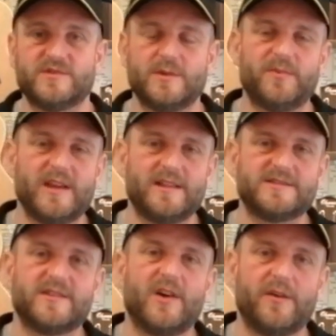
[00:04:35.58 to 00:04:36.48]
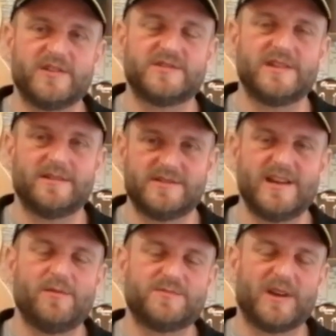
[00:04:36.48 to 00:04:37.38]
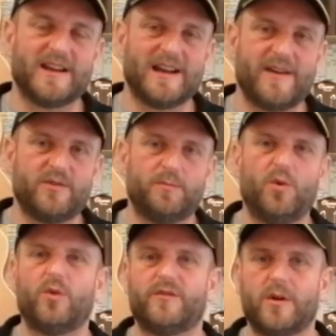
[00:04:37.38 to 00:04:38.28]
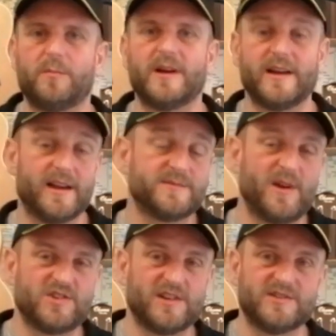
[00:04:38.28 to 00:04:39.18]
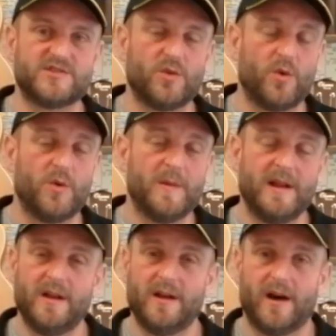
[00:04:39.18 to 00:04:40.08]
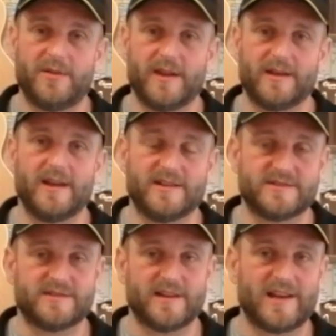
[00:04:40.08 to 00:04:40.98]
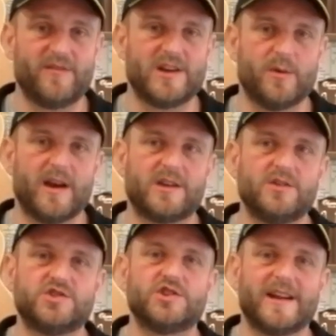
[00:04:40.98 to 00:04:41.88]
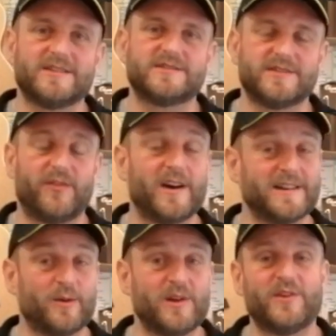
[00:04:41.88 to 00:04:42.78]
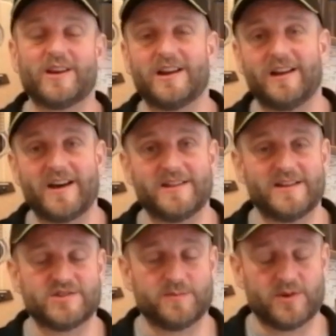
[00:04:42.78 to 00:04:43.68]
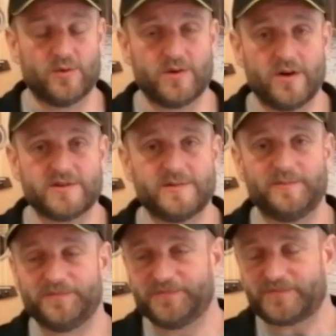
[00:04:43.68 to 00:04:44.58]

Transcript: something that's of a serious beginner level, bought from a specialist store, I think is giving you a good chance to find out if you're going to like the instrument or not.